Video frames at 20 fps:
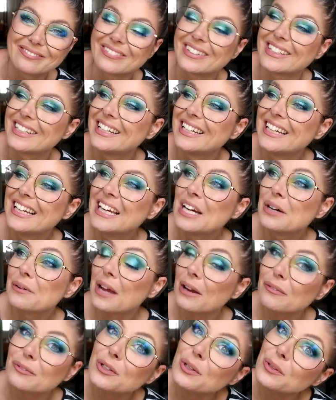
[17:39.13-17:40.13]
But
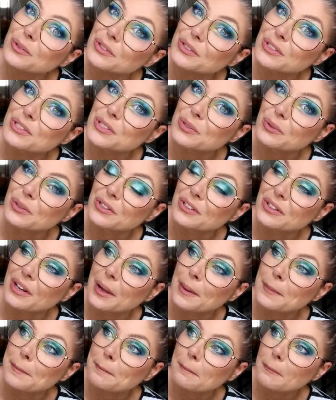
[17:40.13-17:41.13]
we have to go to the store
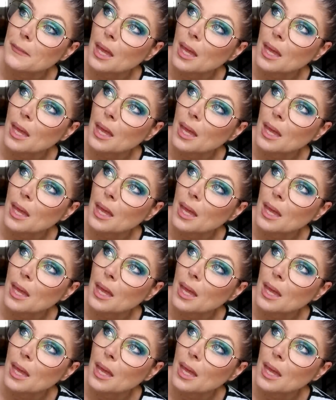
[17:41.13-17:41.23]
today